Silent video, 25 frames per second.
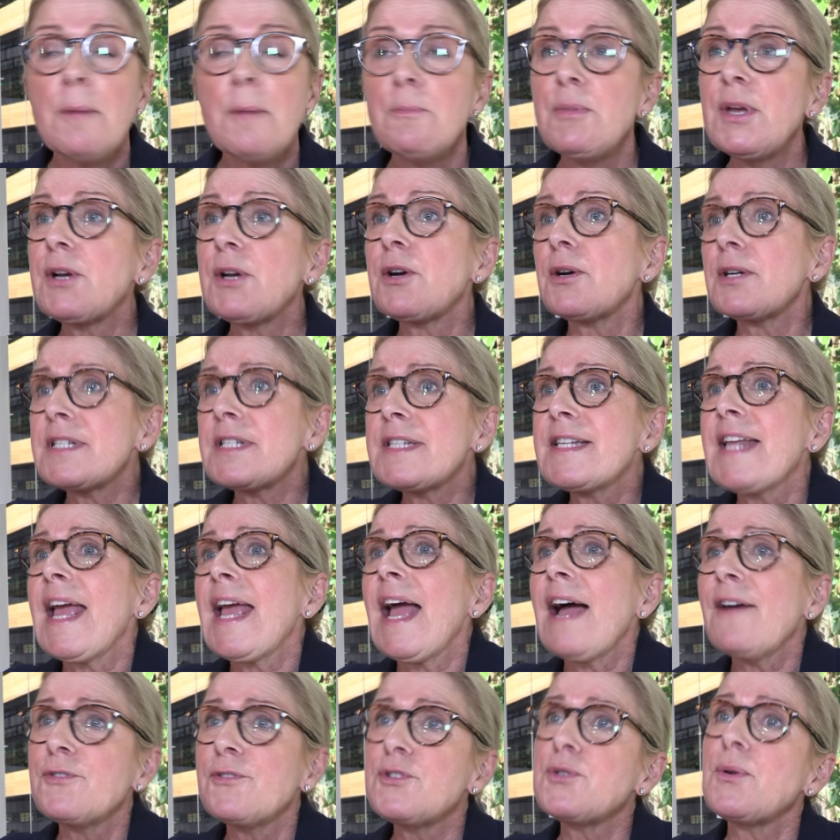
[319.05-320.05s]
because they
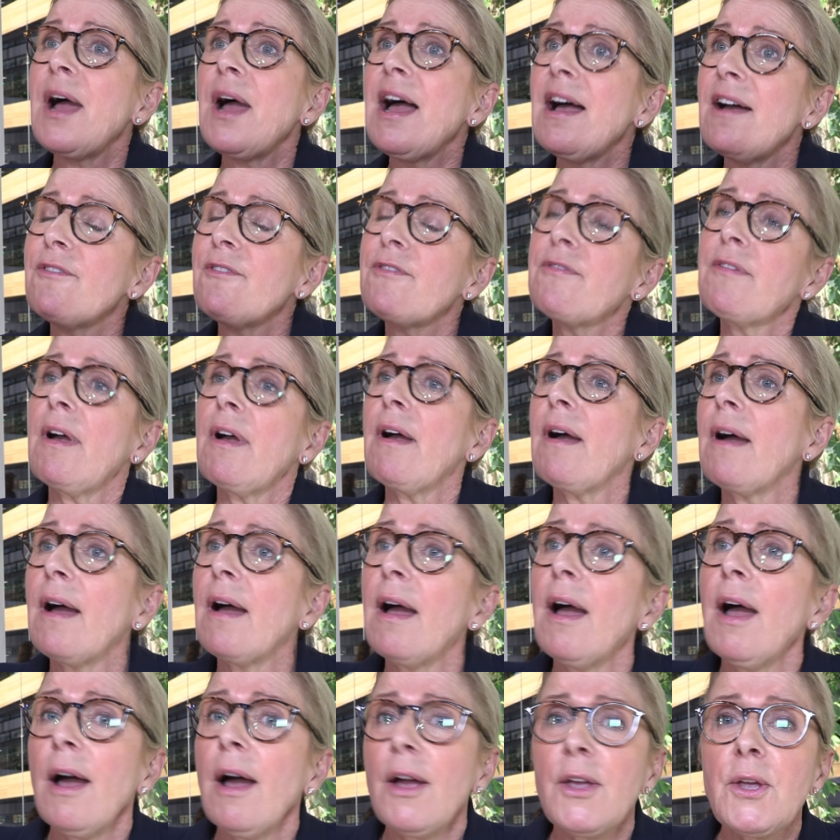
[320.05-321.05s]
have to have,
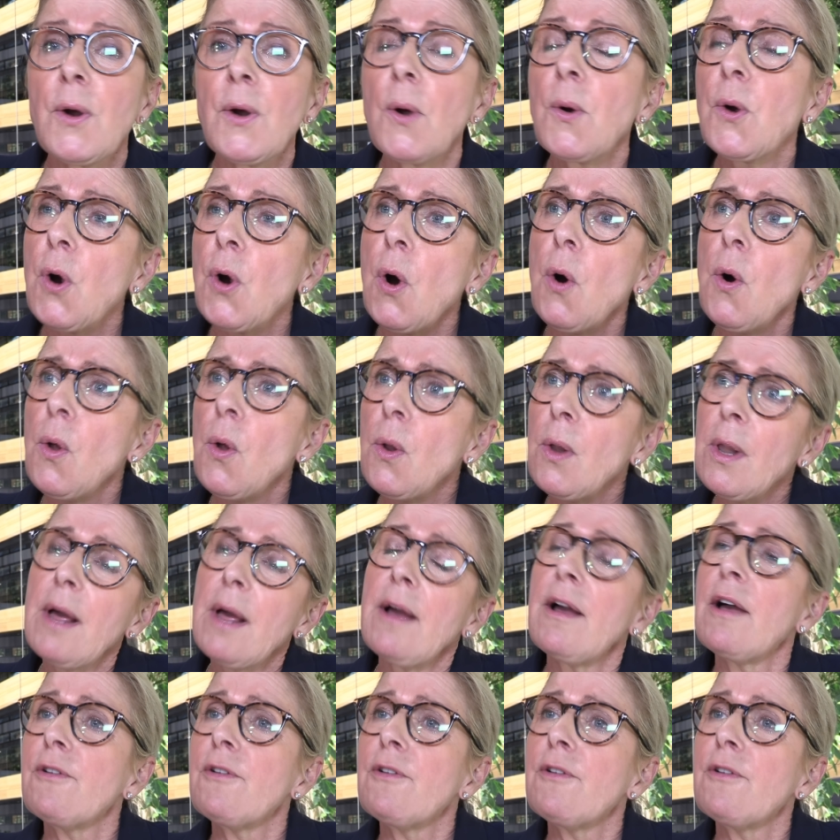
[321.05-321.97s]
coal